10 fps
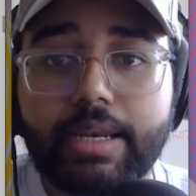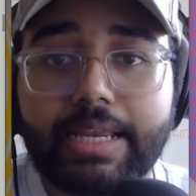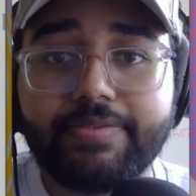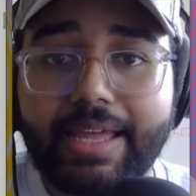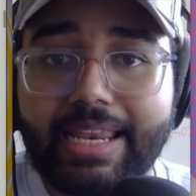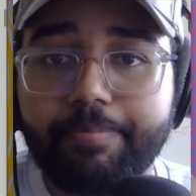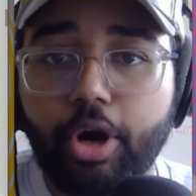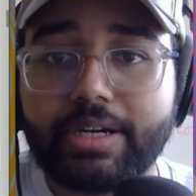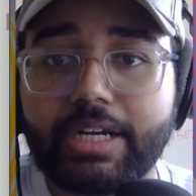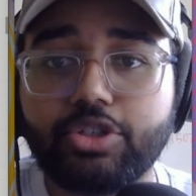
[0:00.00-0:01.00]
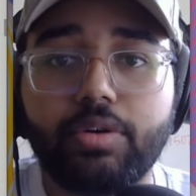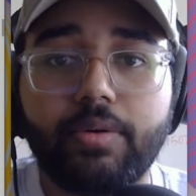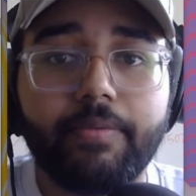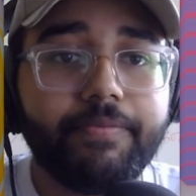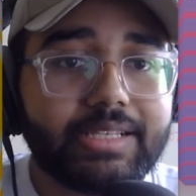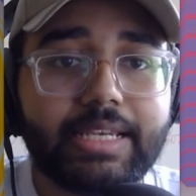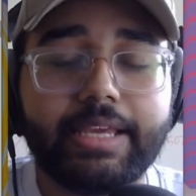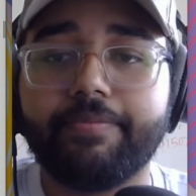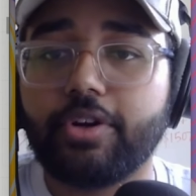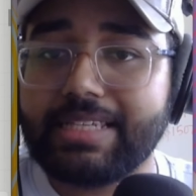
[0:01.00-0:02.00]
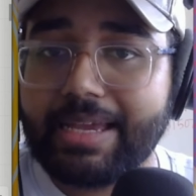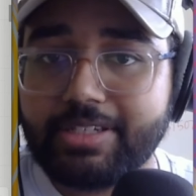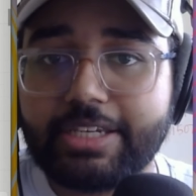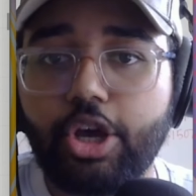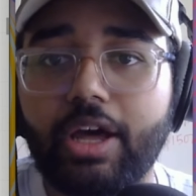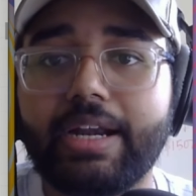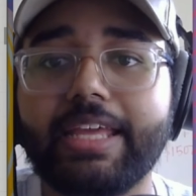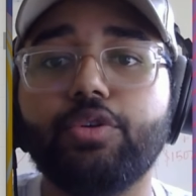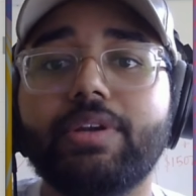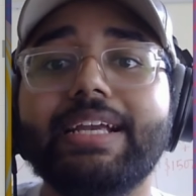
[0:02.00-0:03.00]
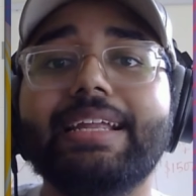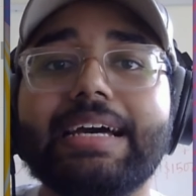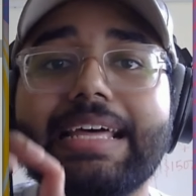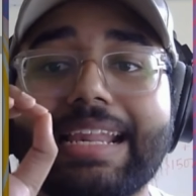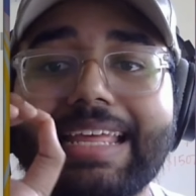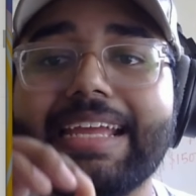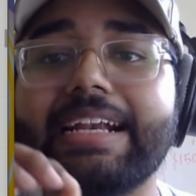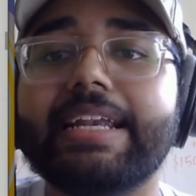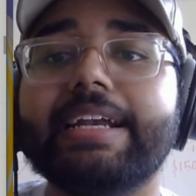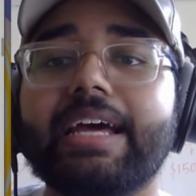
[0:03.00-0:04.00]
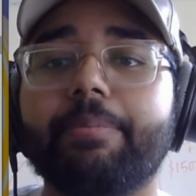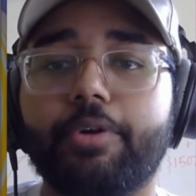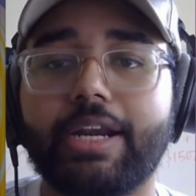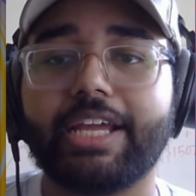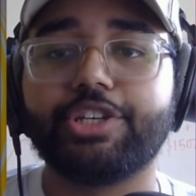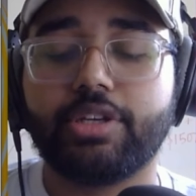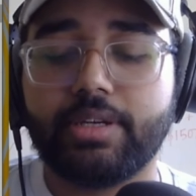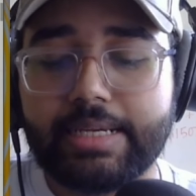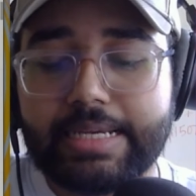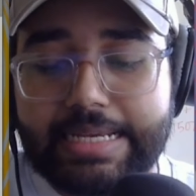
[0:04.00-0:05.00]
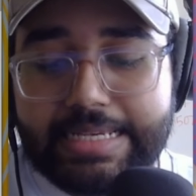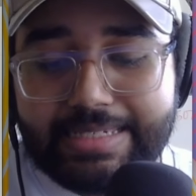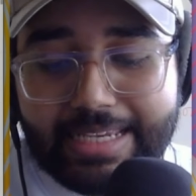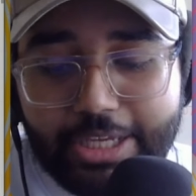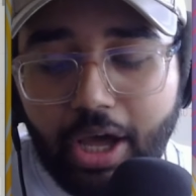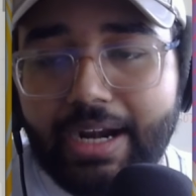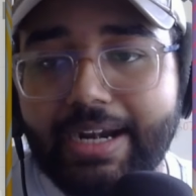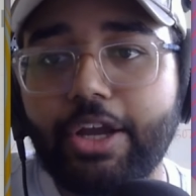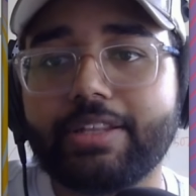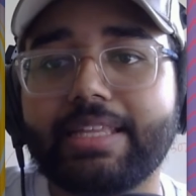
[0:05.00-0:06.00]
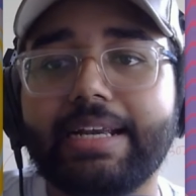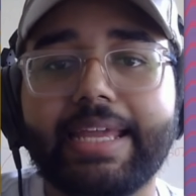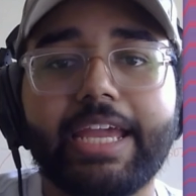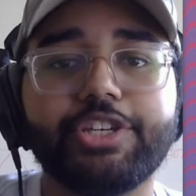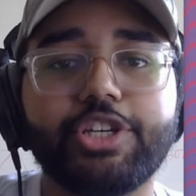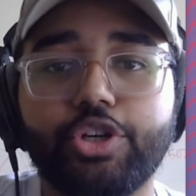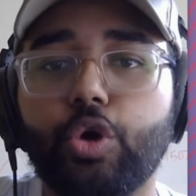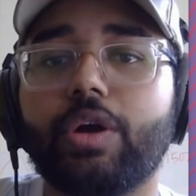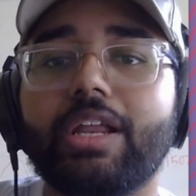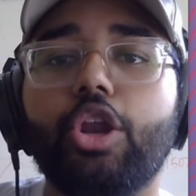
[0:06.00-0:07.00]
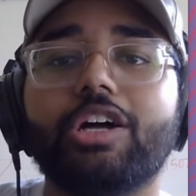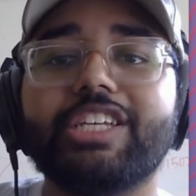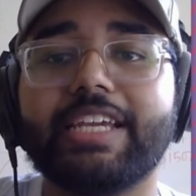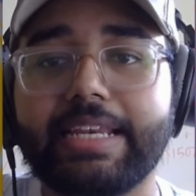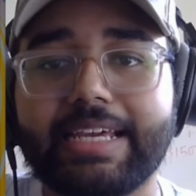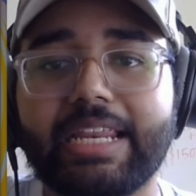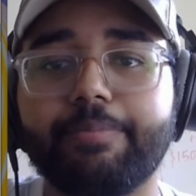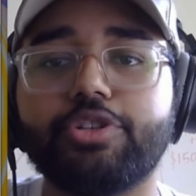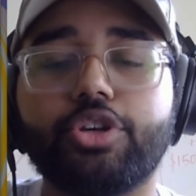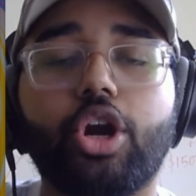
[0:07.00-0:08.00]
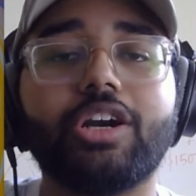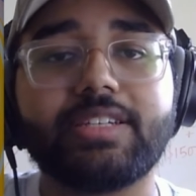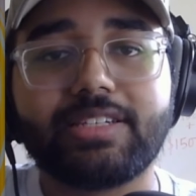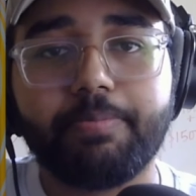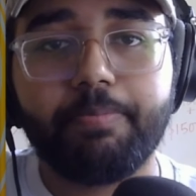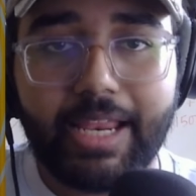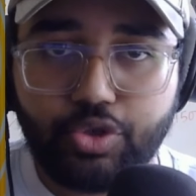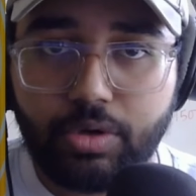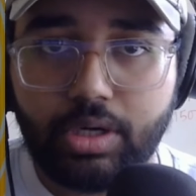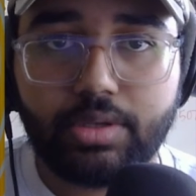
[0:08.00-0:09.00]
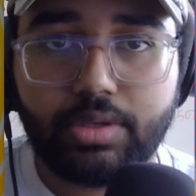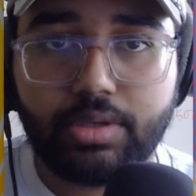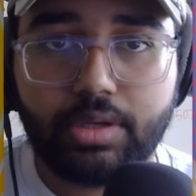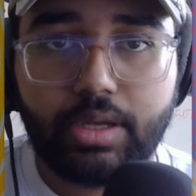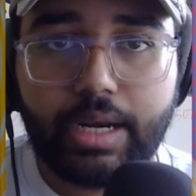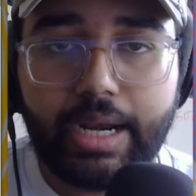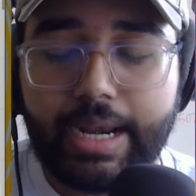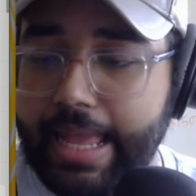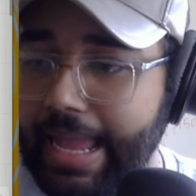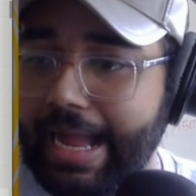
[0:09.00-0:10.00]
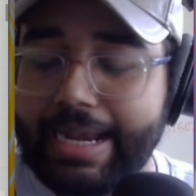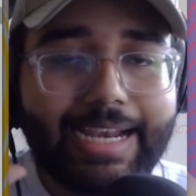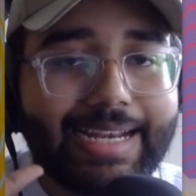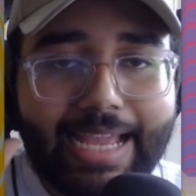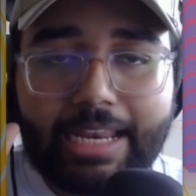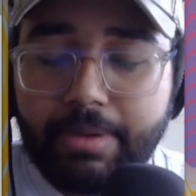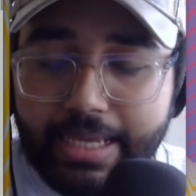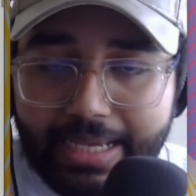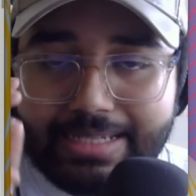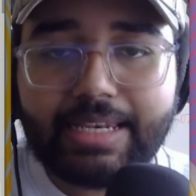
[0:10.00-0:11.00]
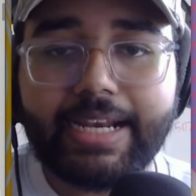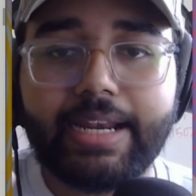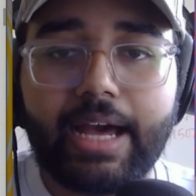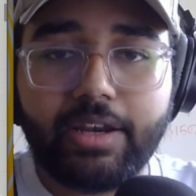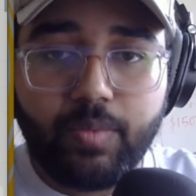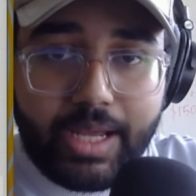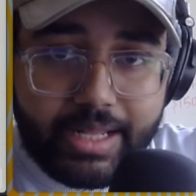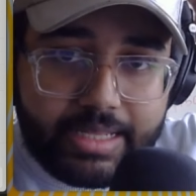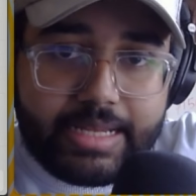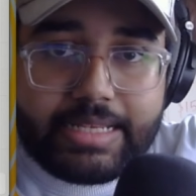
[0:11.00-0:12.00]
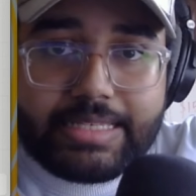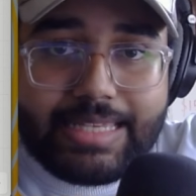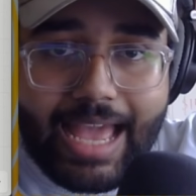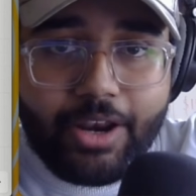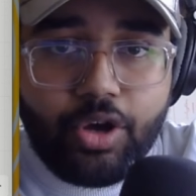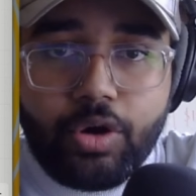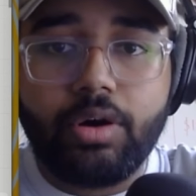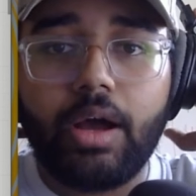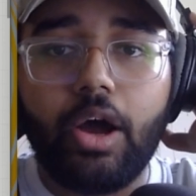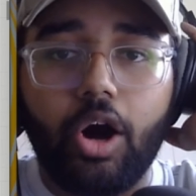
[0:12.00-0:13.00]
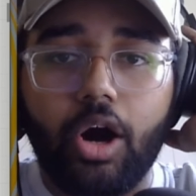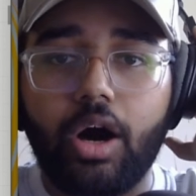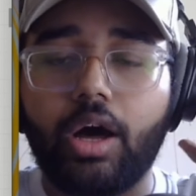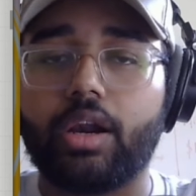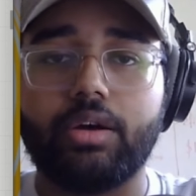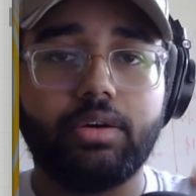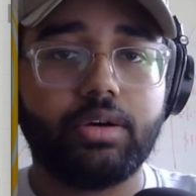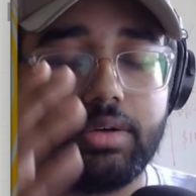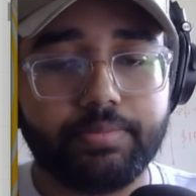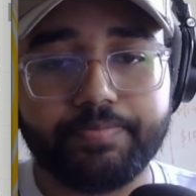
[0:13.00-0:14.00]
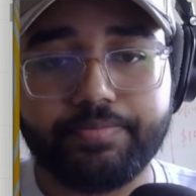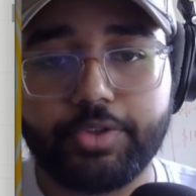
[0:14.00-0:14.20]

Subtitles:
is very important. So, firstly, for cybersecurity, you need real data protection, security authentication, token logic encryption, not just placeholders, right? And it can be easily done with Xano or